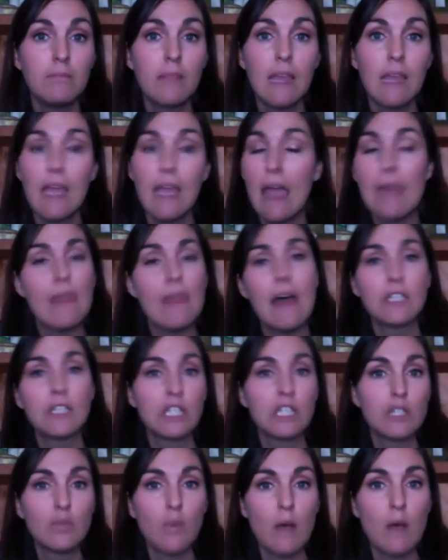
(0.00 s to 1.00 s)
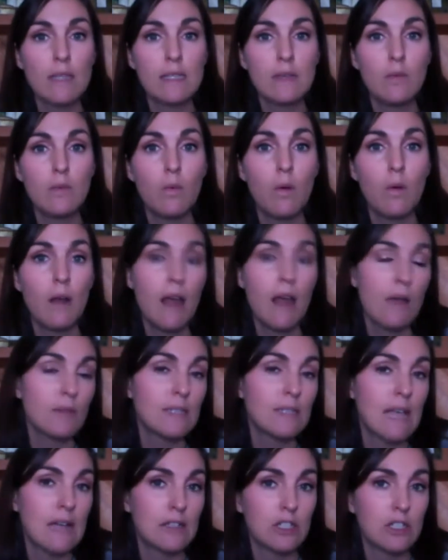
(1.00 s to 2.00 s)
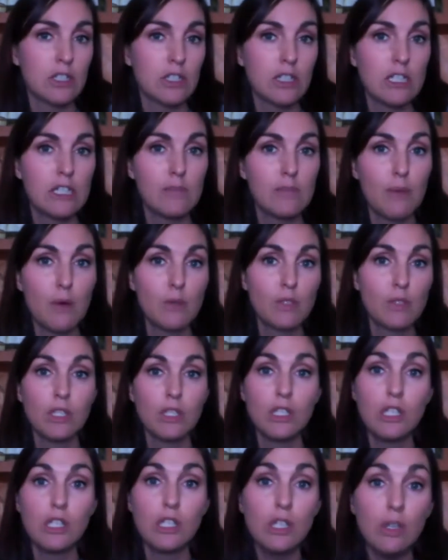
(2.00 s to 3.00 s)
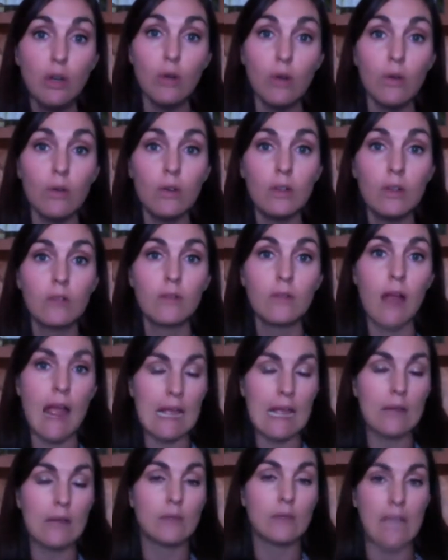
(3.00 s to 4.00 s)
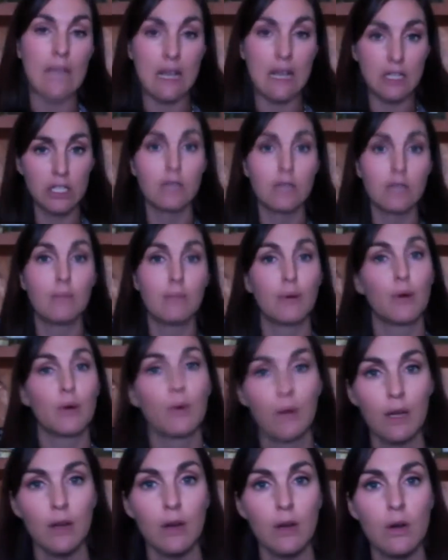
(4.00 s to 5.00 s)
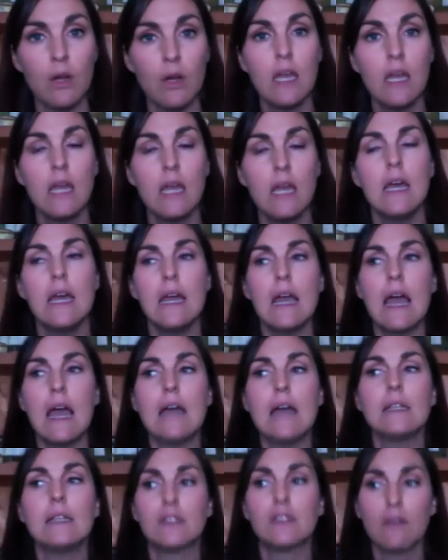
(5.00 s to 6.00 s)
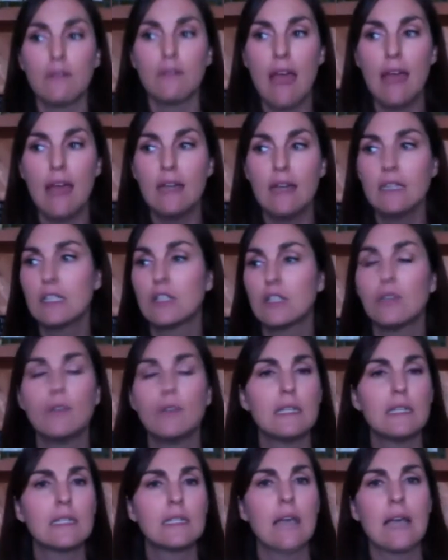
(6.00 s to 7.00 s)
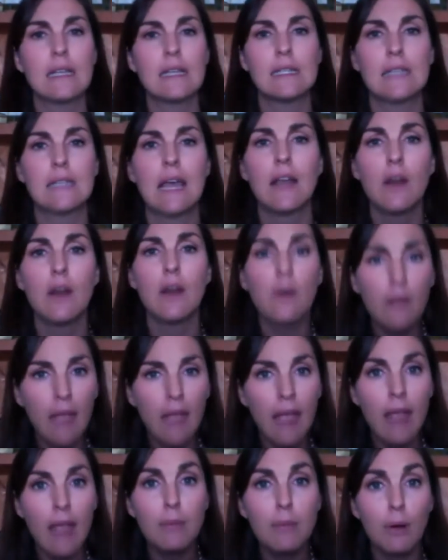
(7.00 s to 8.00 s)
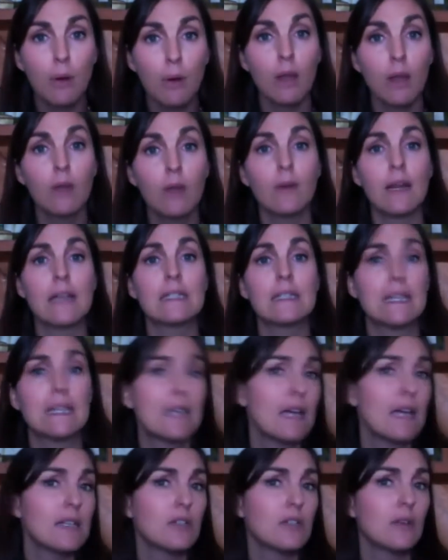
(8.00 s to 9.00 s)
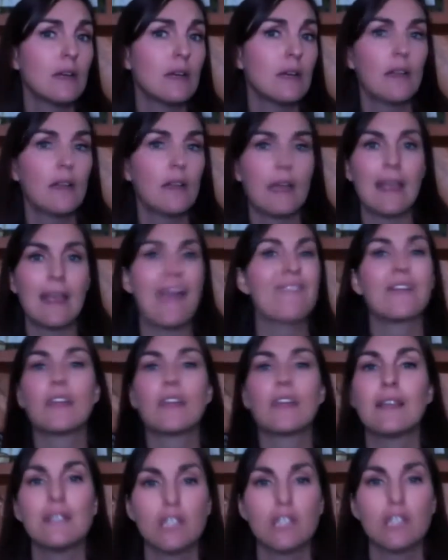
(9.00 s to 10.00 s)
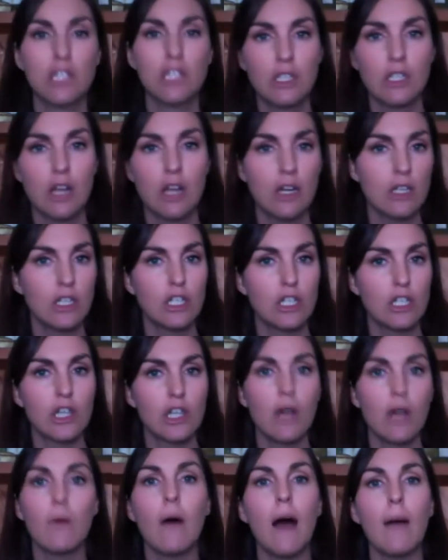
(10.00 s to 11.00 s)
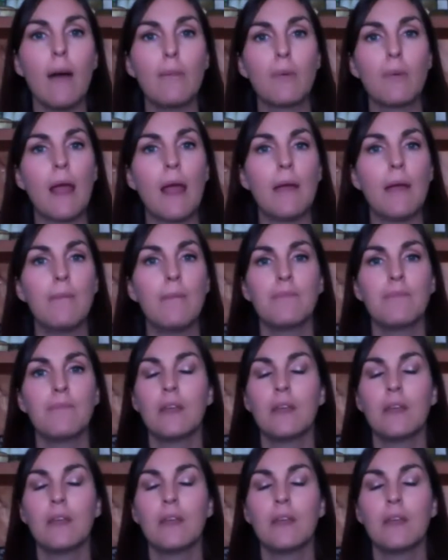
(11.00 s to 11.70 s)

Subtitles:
And that just wasn't what I was actually supposed to do, right? It was actually Peru. And so then as soon as I said, okay, Peru, and I said yes to it, like everything just started to show up, right?